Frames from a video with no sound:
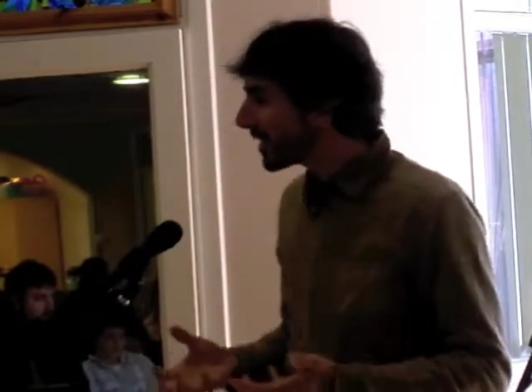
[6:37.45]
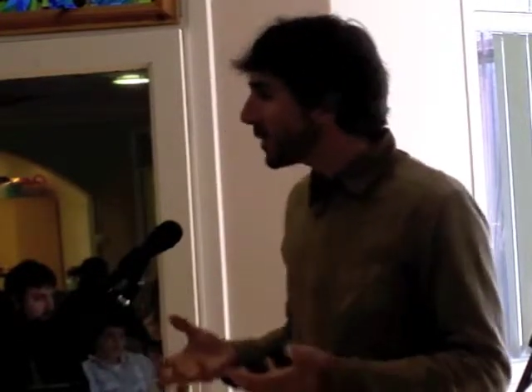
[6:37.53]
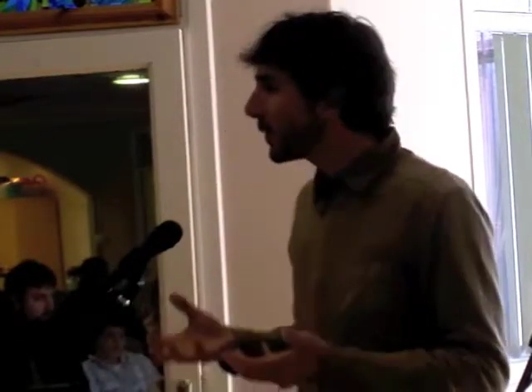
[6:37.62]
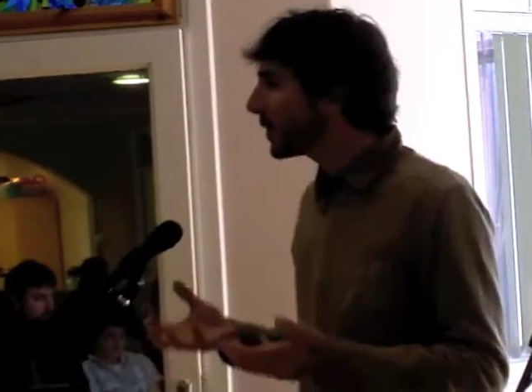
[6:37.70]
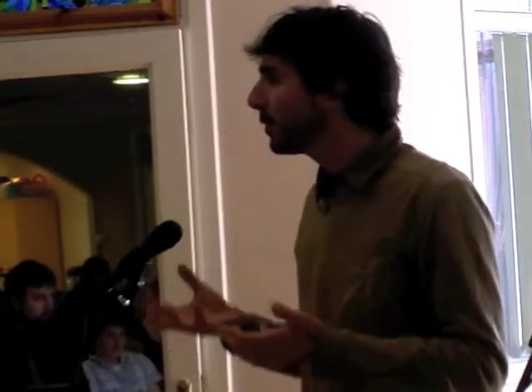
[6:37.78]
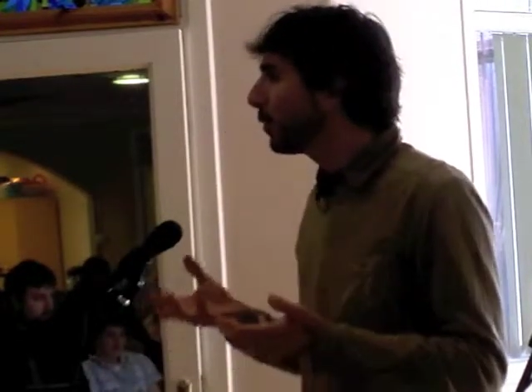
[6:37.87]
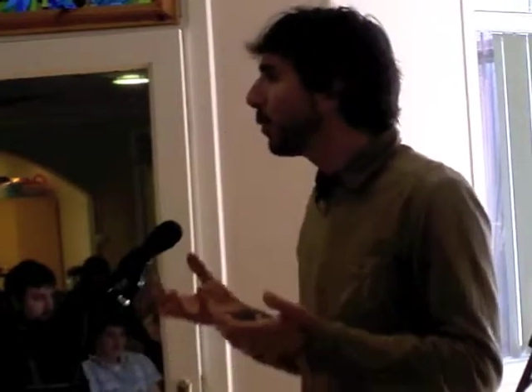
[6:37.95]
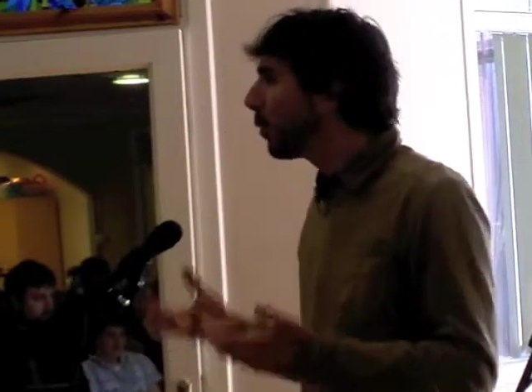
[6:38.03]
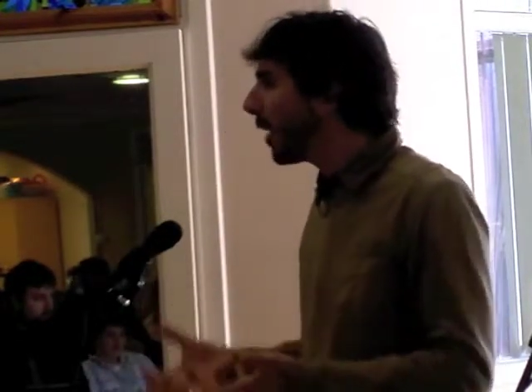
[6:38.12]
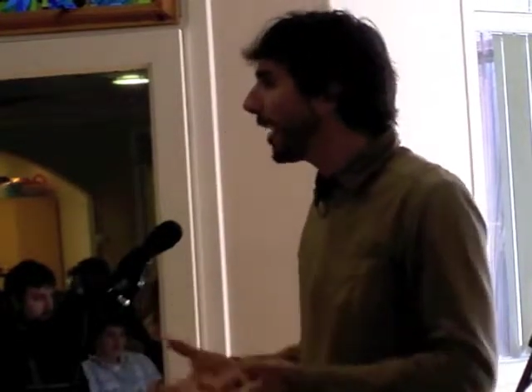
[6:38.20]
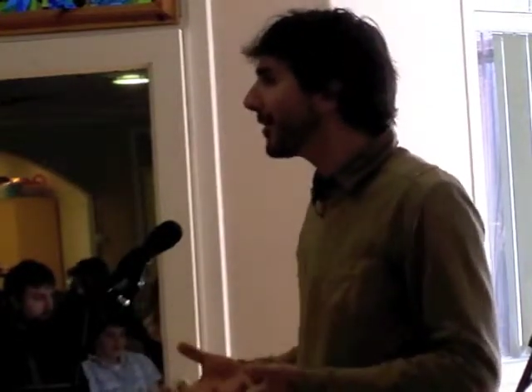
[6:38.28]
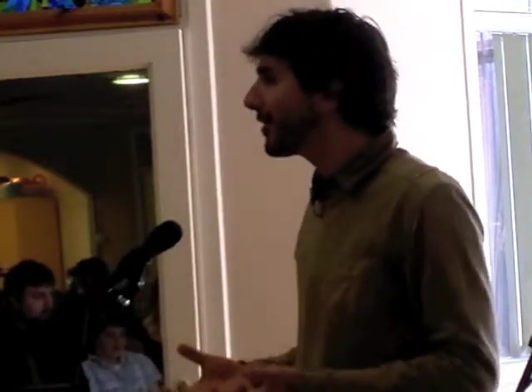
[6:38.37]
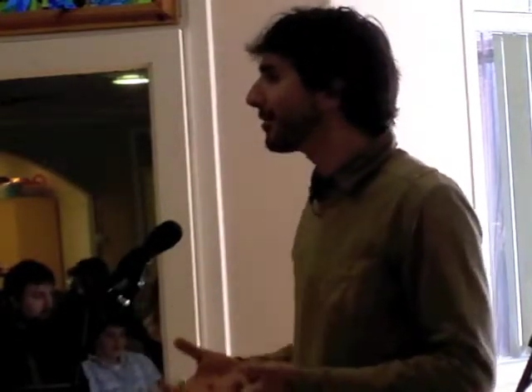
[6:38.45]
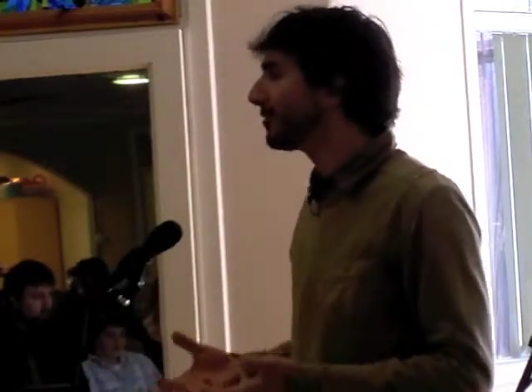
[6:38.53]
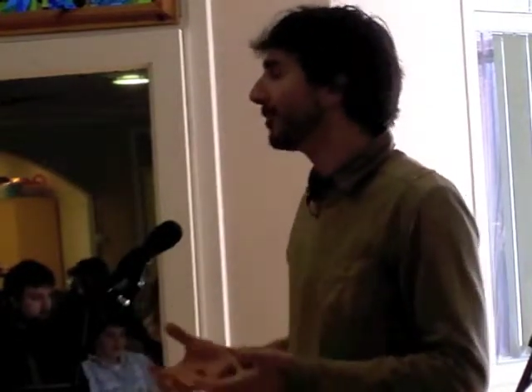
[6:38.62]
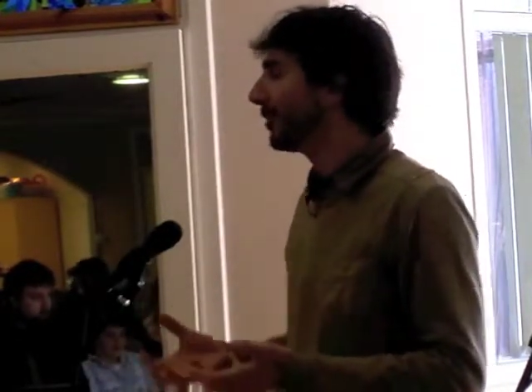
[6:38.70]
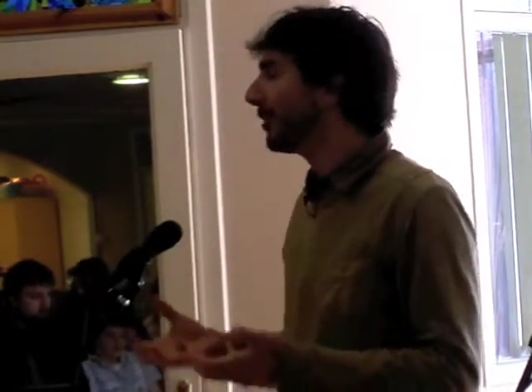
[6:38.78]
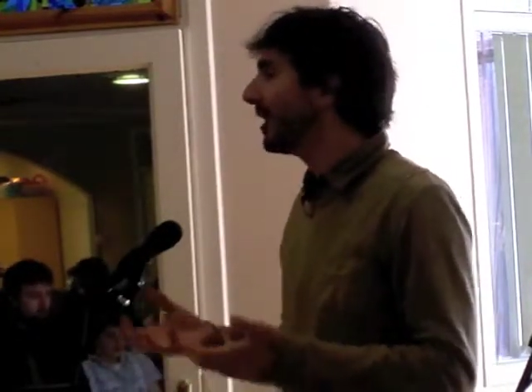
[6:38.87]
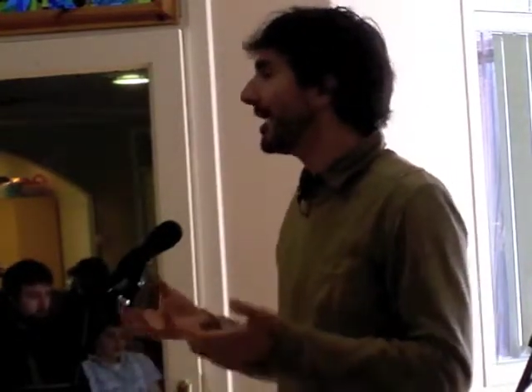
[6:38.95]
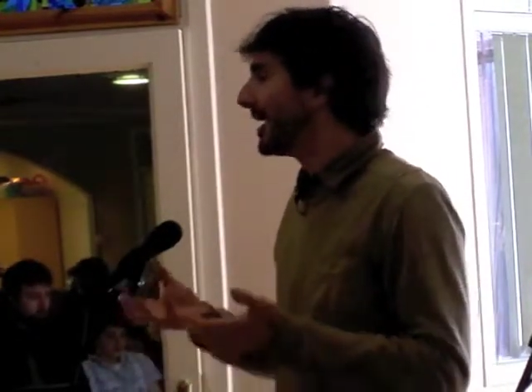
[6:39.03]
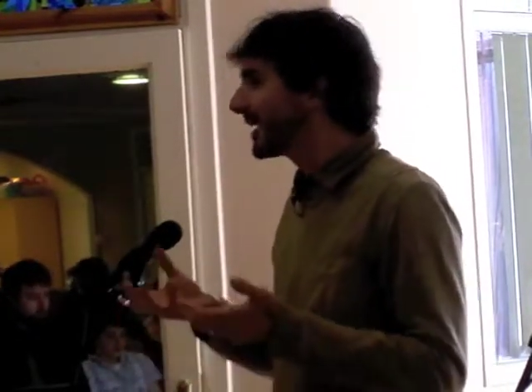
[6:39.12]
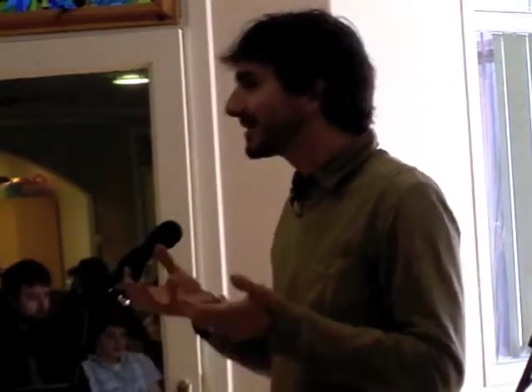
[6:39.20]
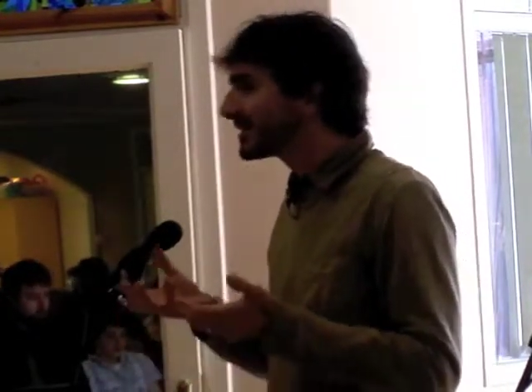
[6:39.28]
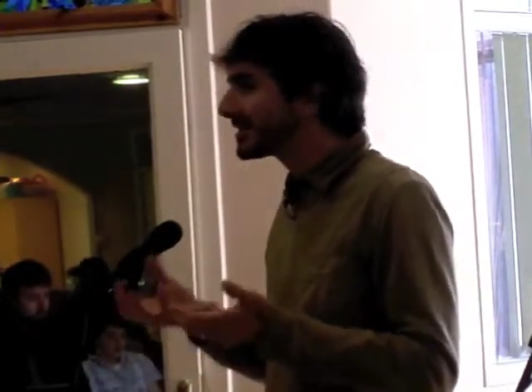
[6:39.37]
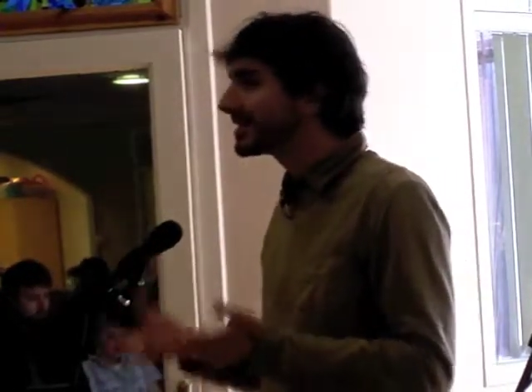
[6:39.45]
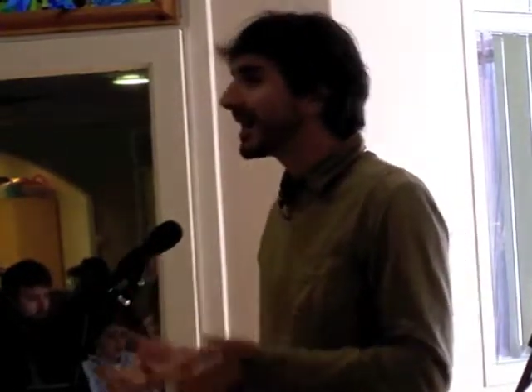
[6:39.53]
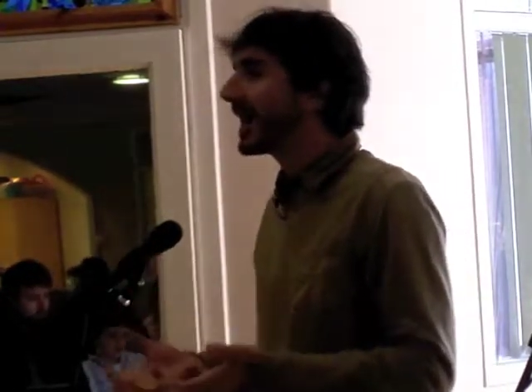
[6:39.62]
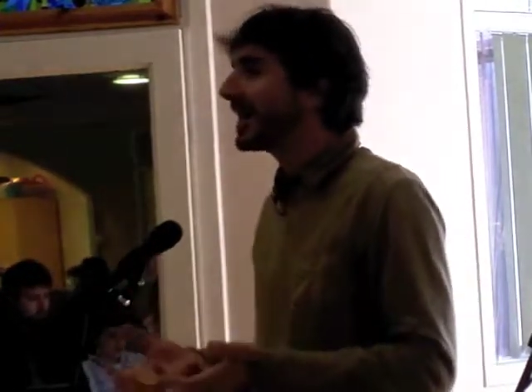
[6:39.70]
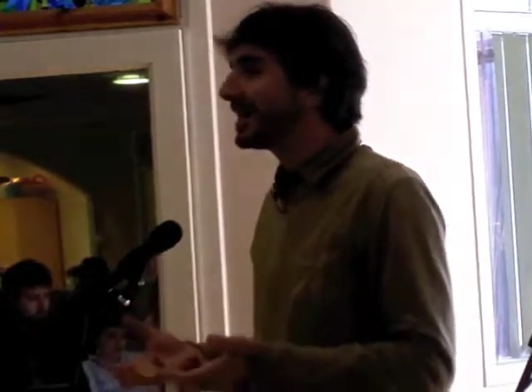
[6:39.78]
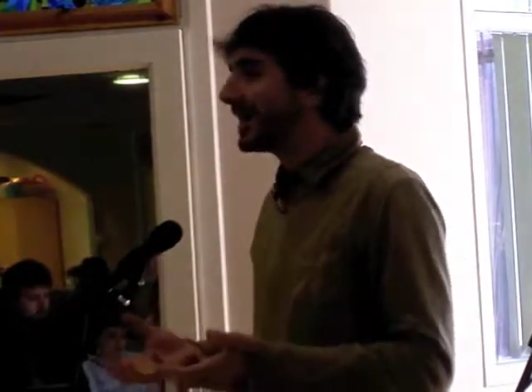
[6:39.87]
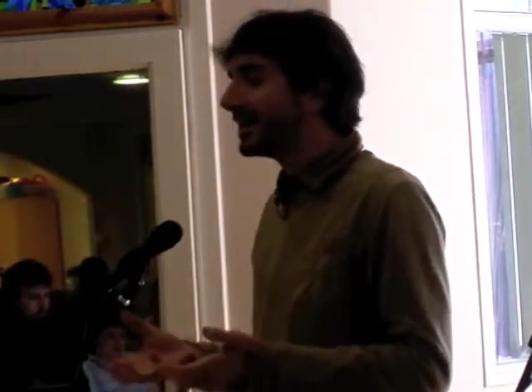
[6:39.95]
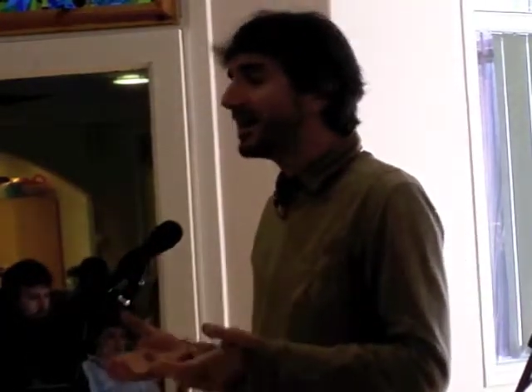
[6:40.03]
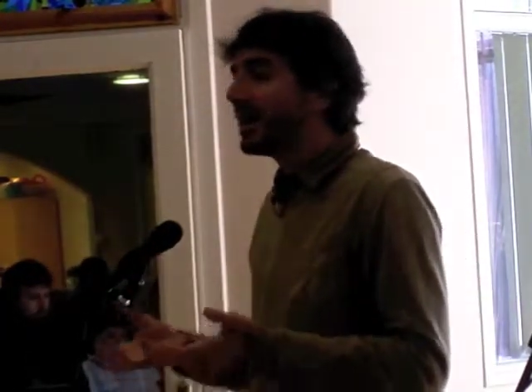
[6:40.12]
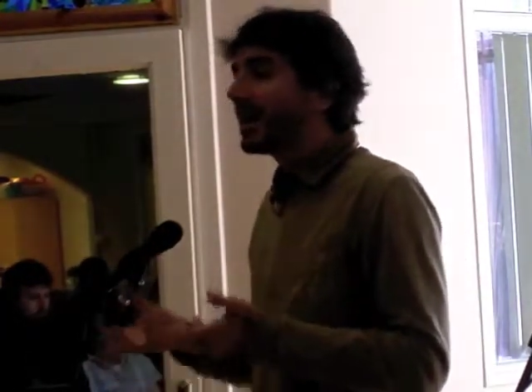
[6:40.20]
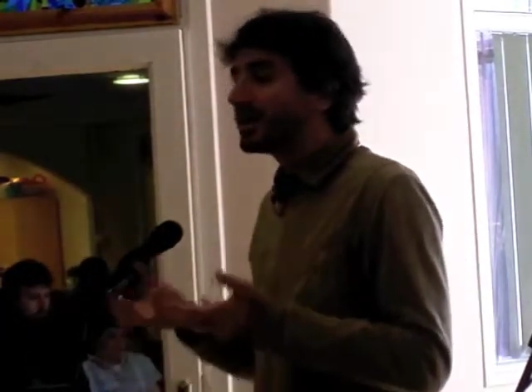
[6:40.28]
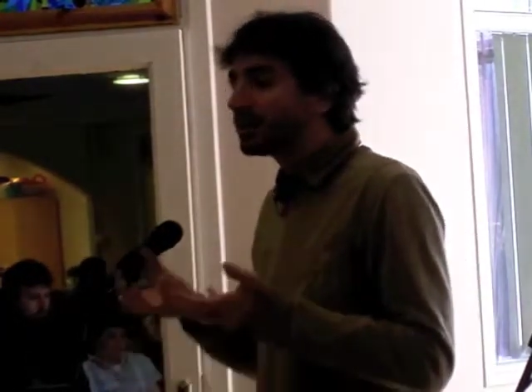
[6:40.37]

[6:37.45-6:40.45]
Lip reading: What a wonderful, exciting,